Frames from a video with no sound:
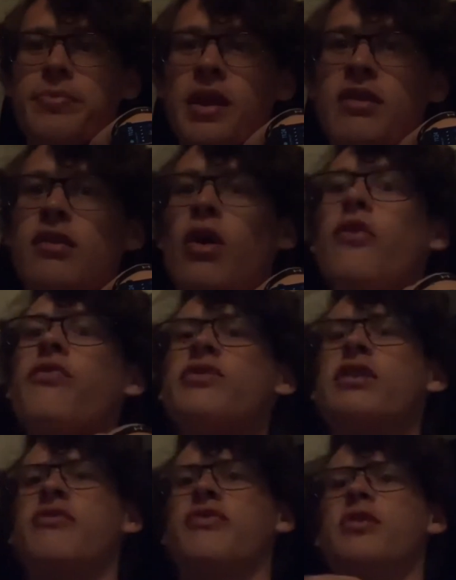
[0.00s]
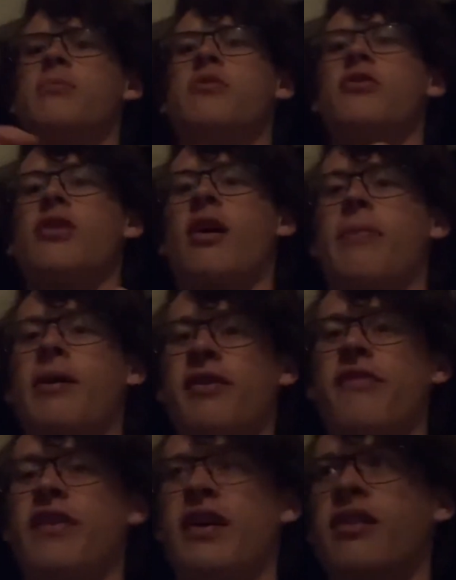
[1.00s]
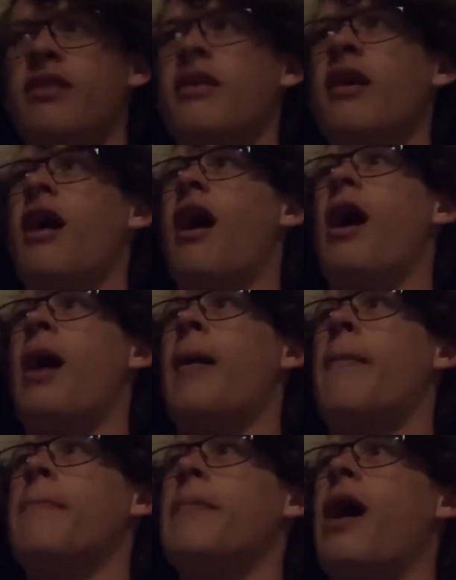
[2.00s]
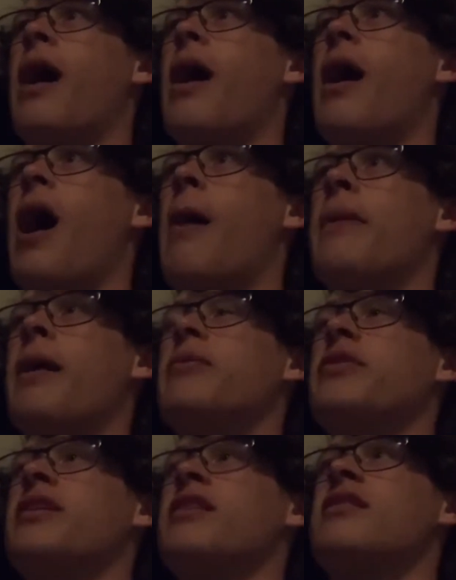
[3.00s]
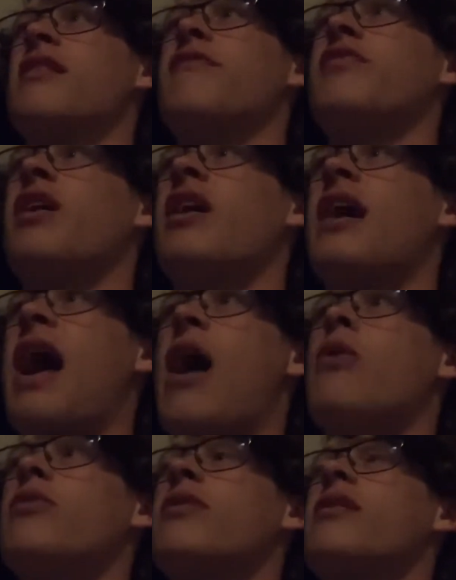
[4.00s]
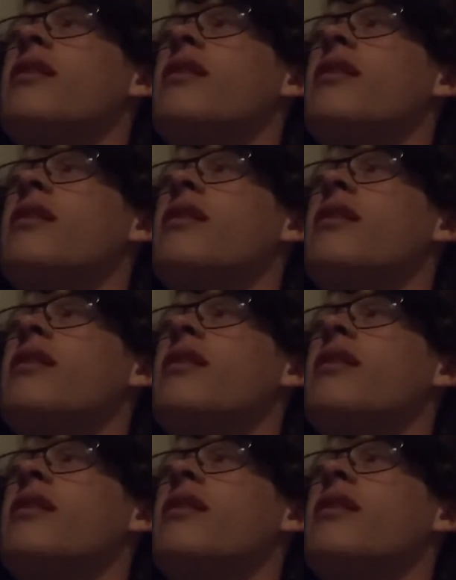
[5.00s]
And then hopefully for you amusement park fans, I'll be able to get that vlog out